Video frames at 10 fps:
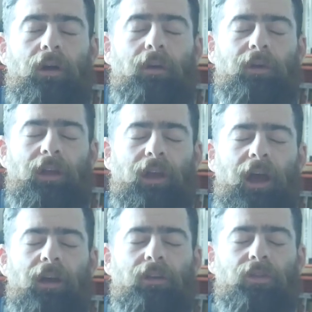I'm going to
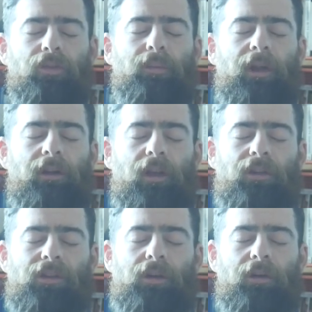guide you through meditation.